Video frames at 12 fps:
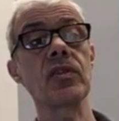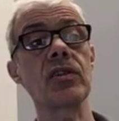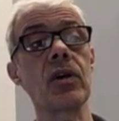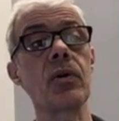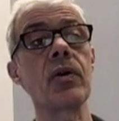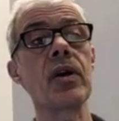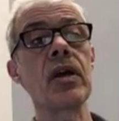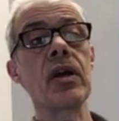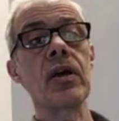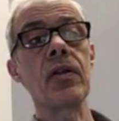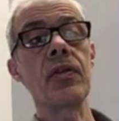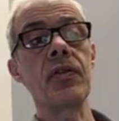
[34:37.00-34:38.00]
So
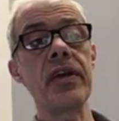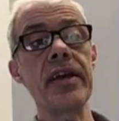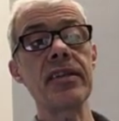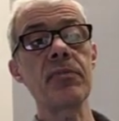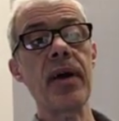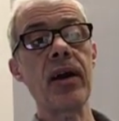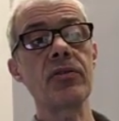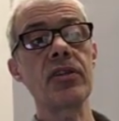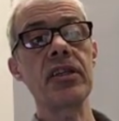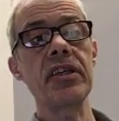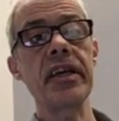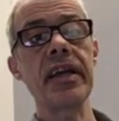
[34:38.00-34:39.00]
these are bound to
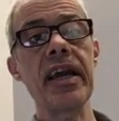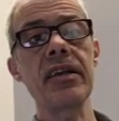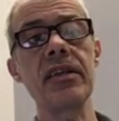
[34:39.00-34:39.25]
the DNA,